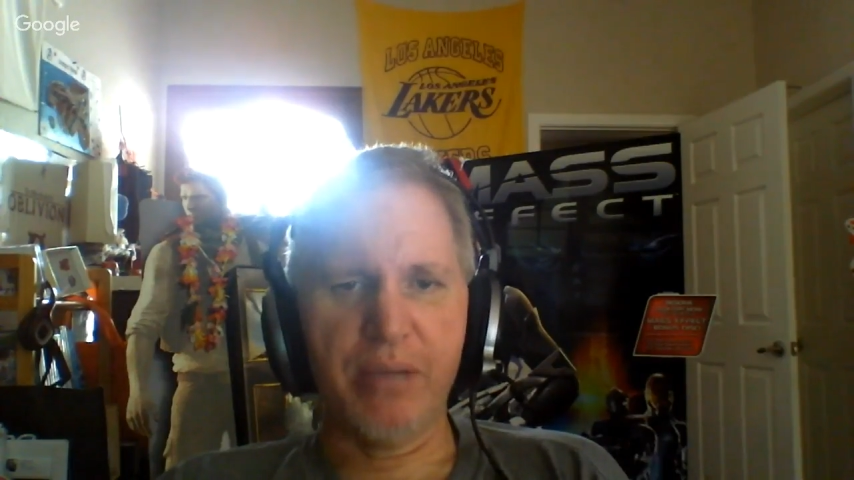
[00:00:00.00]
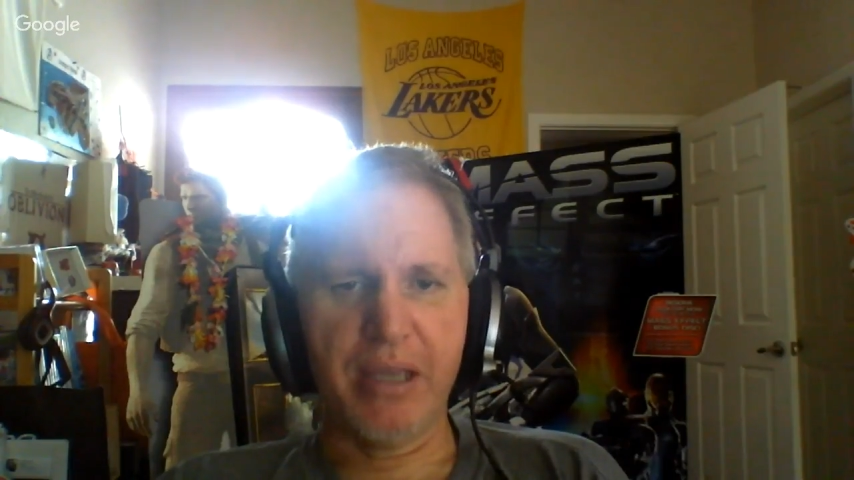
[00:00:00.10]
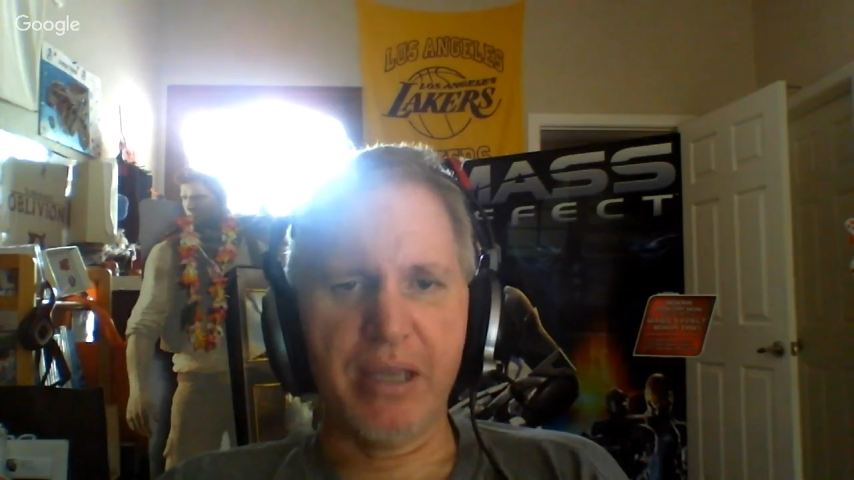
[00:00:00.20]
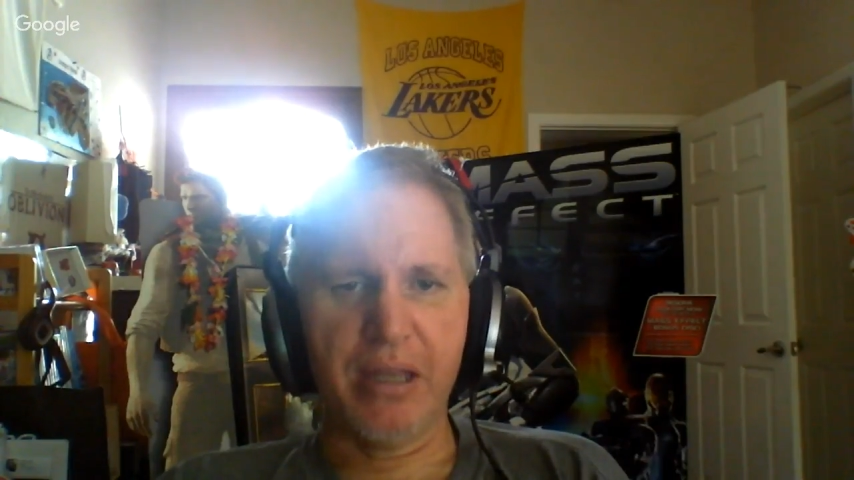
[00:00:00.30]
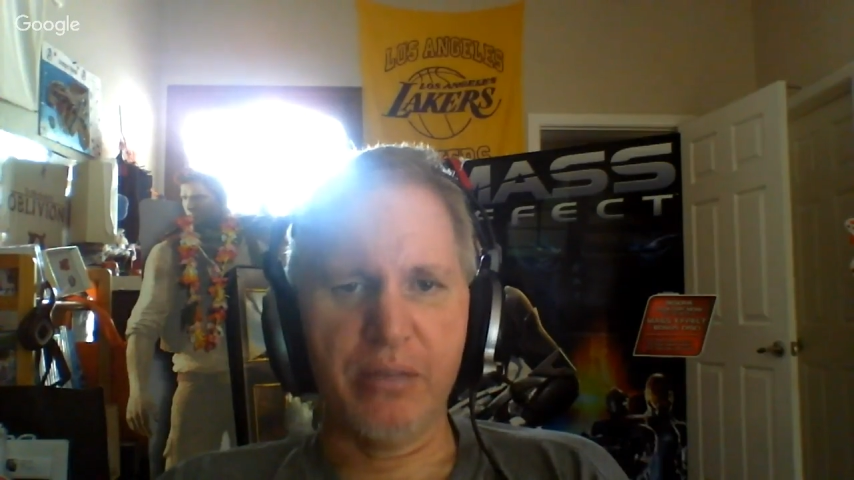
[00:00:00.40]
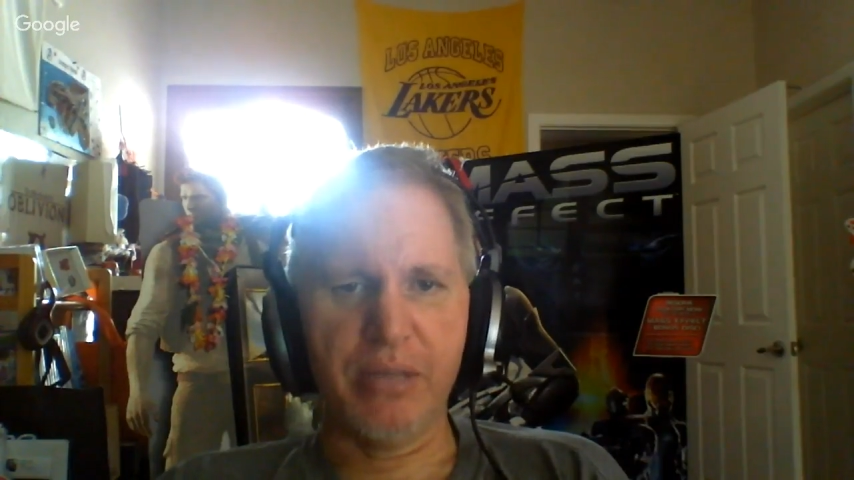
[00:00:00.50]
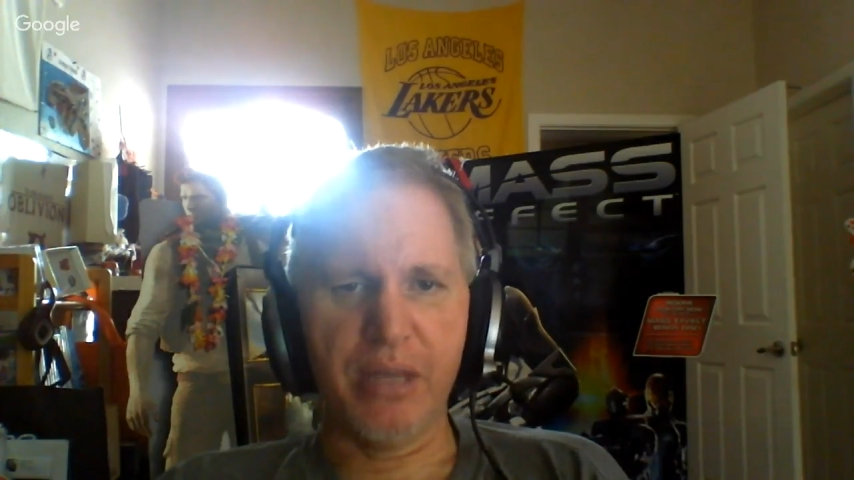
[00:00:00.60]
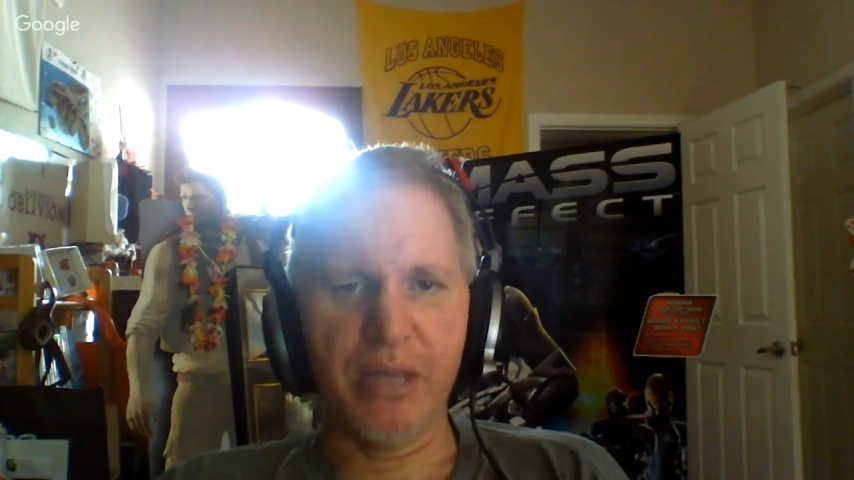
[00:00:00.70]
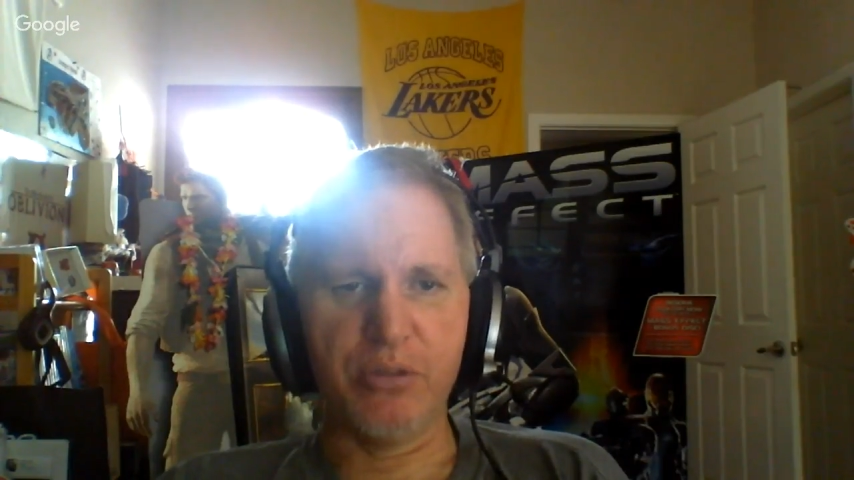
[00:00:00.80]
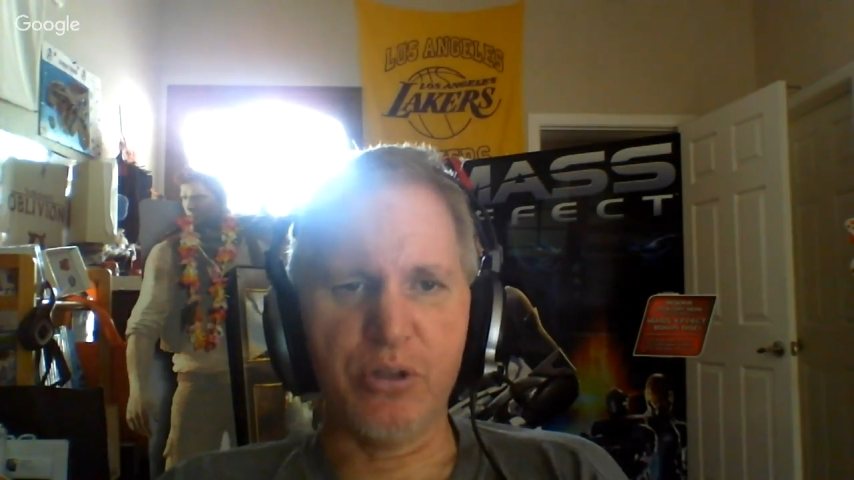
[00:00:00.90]
McCallum
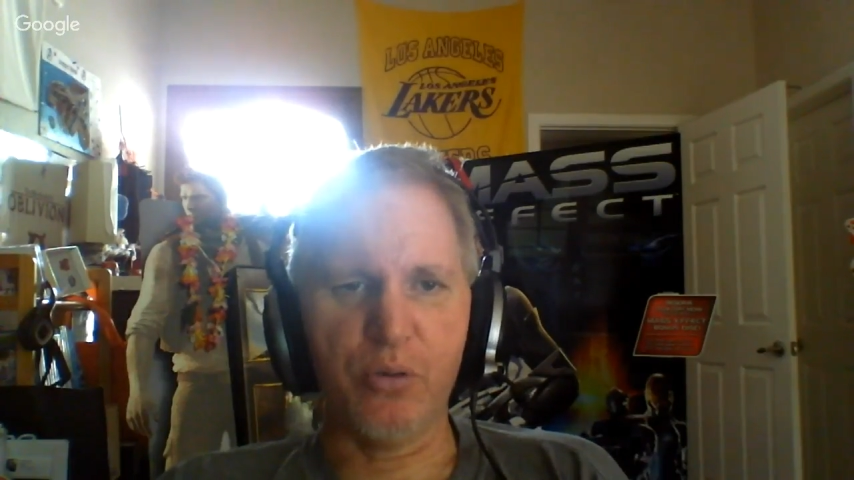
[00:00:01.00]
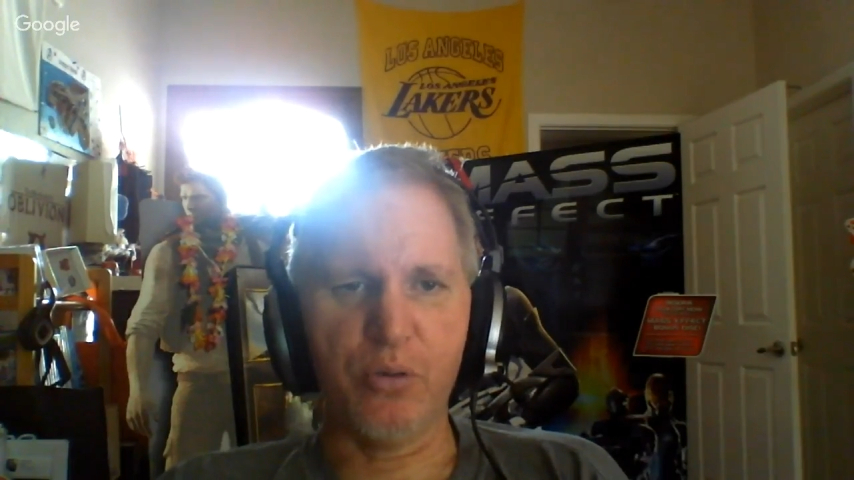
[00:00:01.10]
game show,